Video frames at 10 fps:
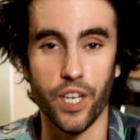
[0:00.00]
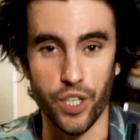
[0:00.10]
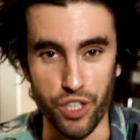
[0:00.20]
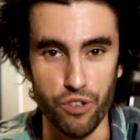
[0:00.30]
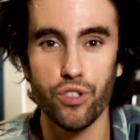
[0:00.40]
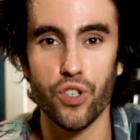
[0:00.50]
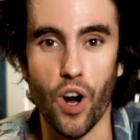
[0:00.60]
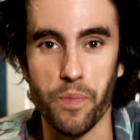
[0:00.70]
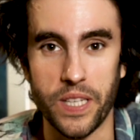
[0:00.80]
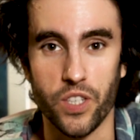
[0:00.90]
use
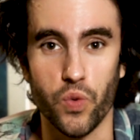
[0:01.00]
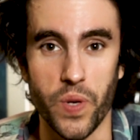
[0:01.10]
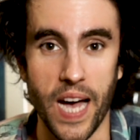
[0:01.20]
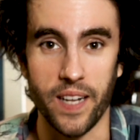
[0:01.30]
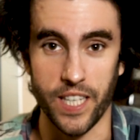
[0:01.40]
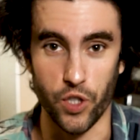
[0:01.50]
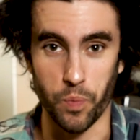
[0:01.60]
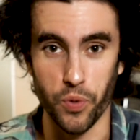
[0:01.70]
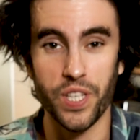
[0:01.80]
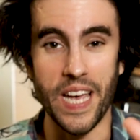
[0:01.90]
augmented reality to
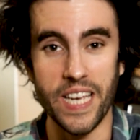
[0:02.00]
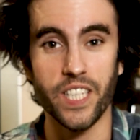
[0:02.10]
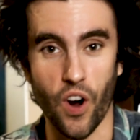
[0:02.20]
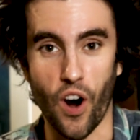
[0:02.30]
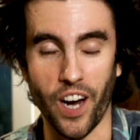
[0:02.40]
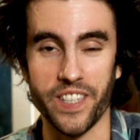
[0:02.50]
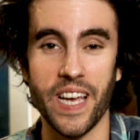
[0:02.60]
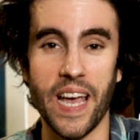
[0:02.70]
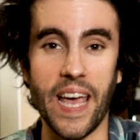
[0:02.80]
put his art